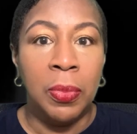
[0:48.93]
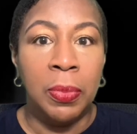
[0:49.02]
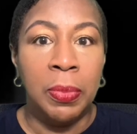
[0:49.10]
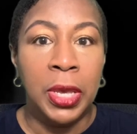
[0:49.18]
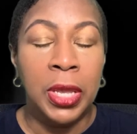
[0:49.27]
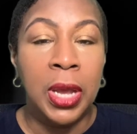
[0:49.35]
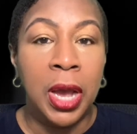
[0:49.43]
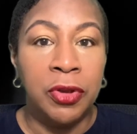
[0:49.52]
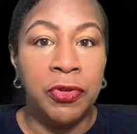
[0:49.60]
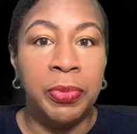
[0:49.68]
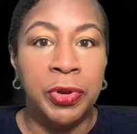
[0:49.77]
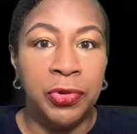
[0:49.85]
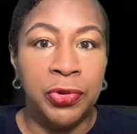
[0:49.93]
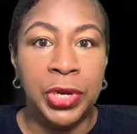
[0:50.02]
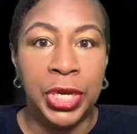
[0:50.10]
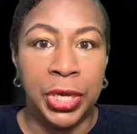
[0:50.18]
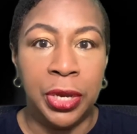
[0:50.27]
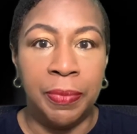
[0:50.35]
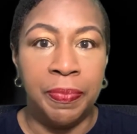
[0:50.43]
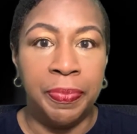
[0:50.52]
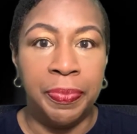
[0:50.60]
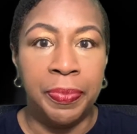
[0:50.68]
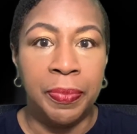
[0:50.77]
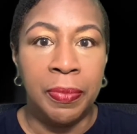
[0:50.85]
in entrepreneurship,
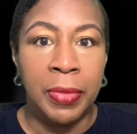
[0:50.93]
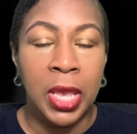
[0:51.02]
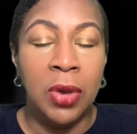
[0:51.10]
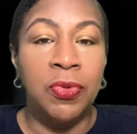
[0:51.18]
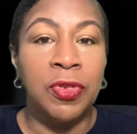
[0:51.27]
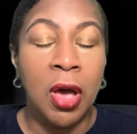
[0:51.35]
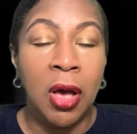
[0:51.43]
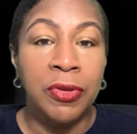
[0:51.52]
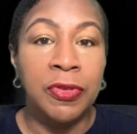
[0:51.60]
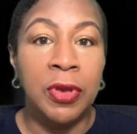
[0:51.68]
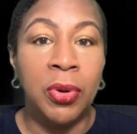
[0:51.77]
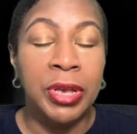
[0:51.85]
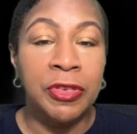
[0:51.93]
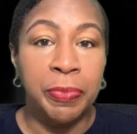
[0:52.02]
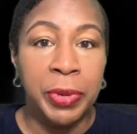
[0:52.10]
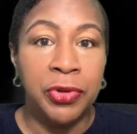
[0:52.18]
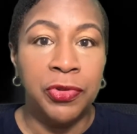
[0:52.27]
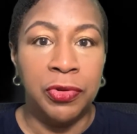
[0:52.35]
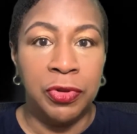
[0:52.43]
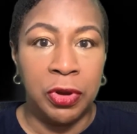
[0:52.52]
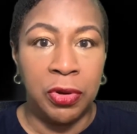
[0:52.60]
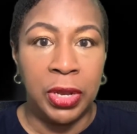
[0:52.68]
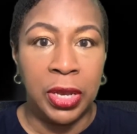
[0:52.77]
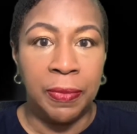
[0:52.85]
it was also a spiritual journey.